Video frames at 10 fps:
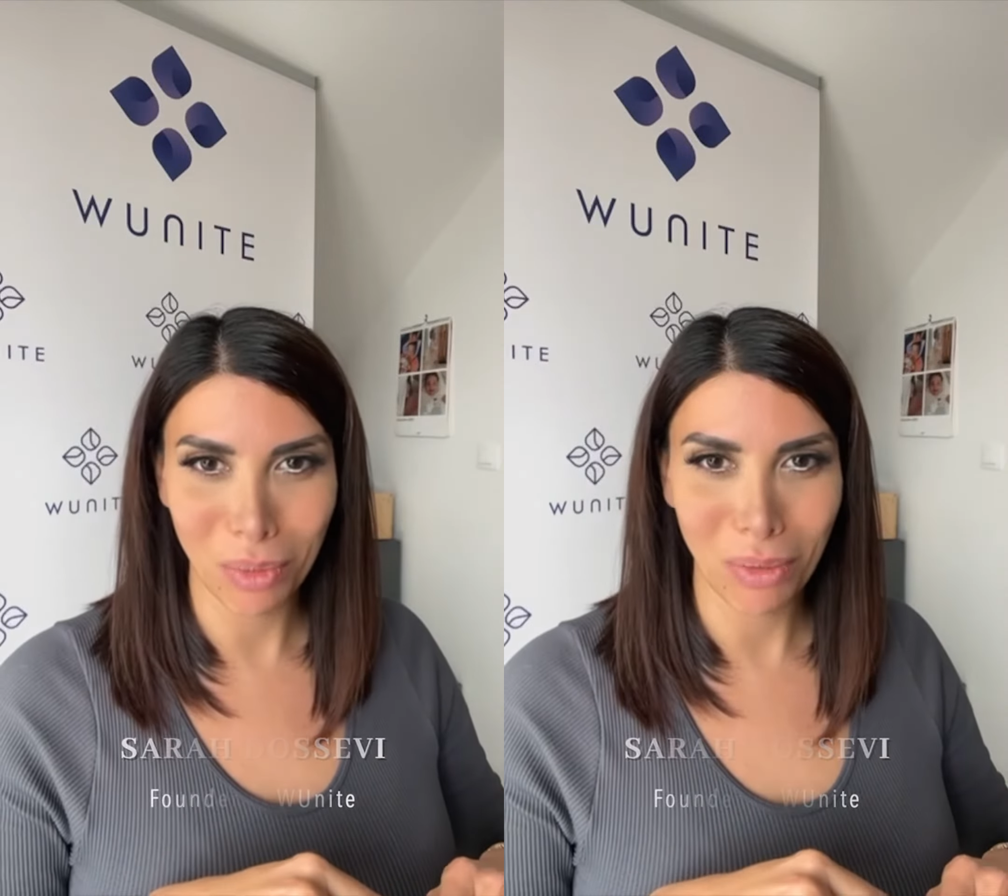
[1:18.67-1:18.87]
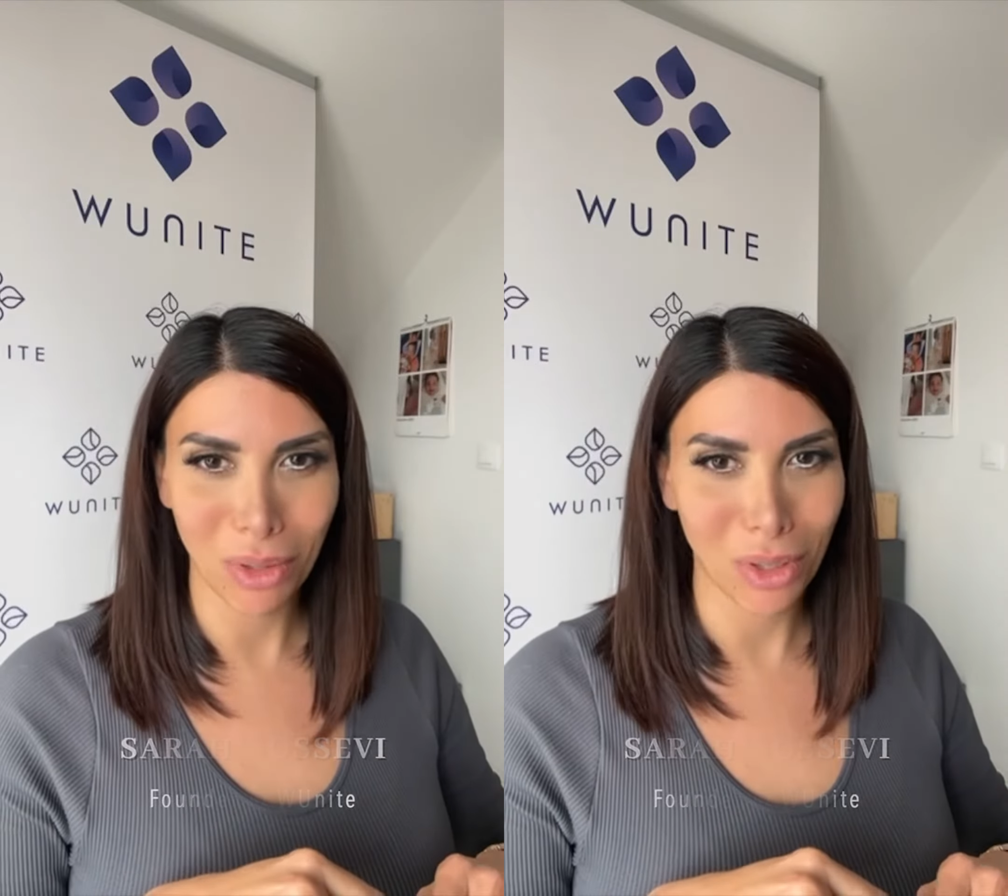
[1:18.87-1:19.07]

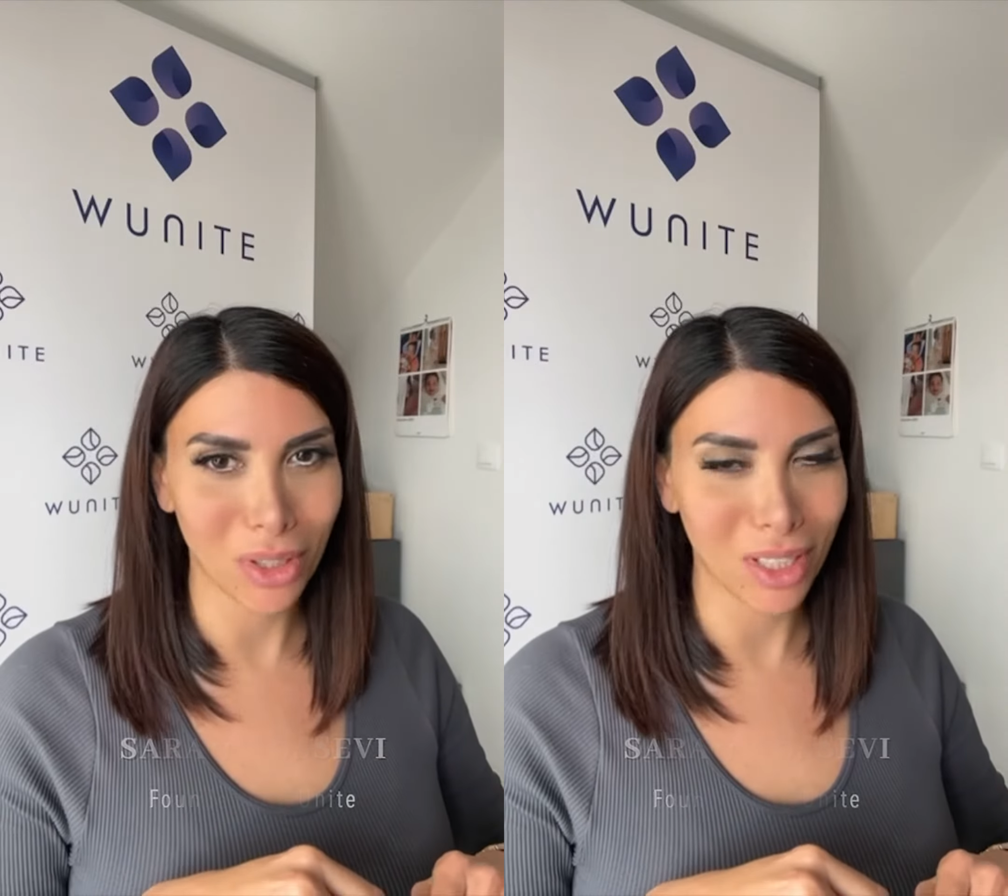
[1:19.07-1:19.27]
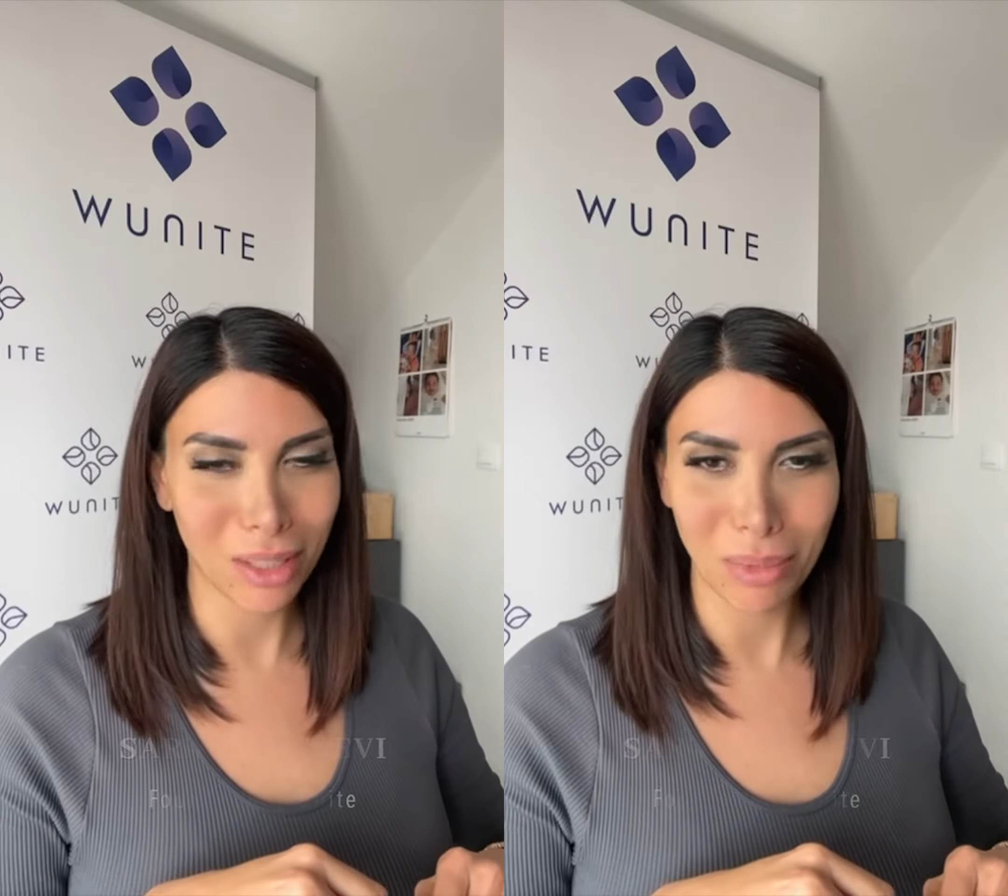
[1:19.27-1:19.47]
me with her
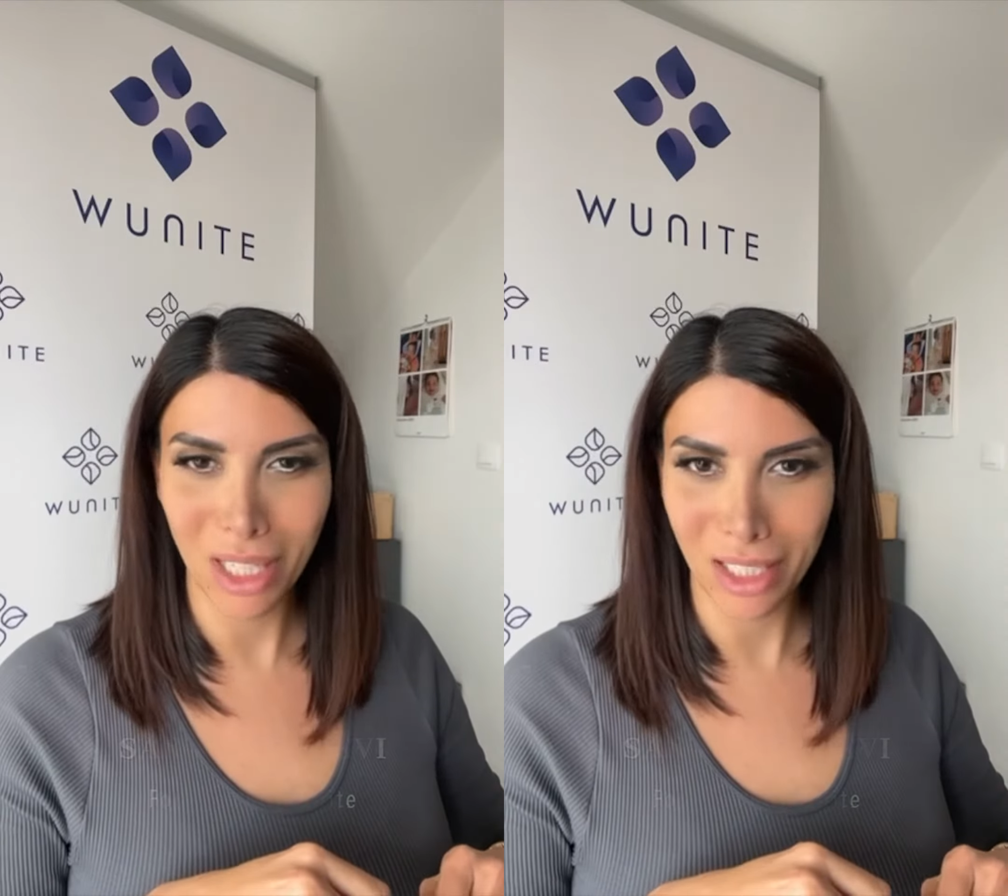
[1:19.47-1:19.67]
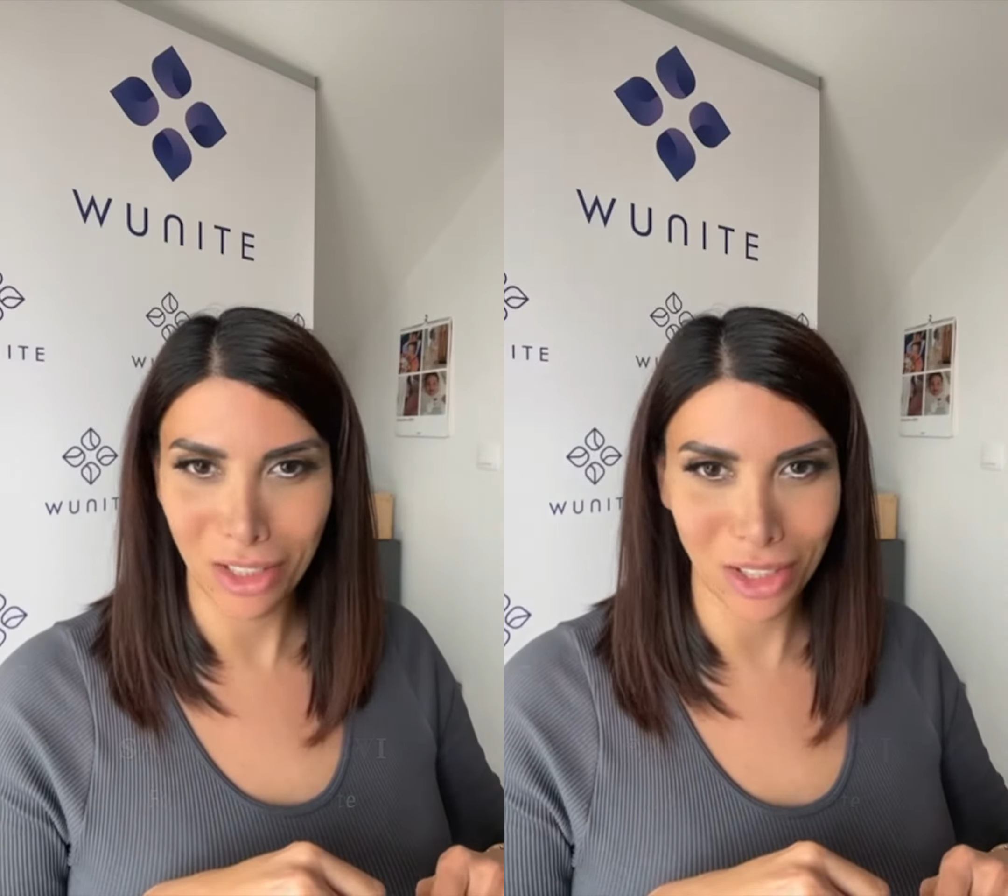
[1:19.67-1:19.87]

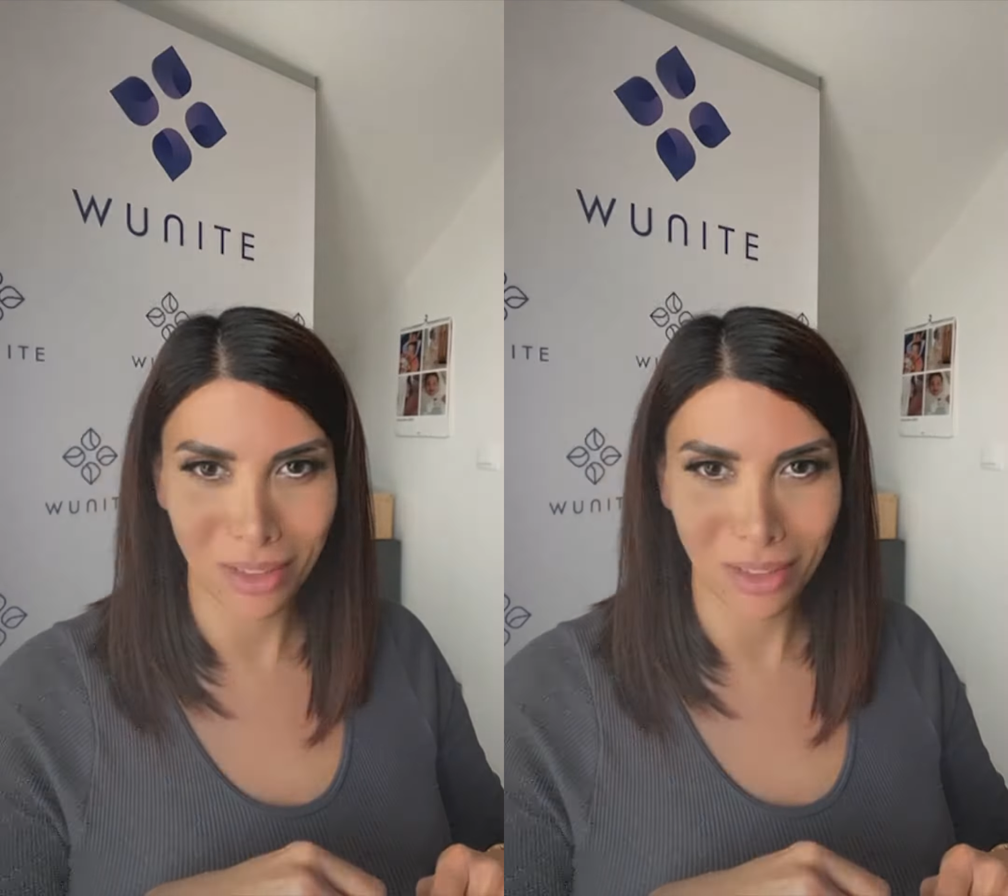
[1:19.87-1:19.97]
determination.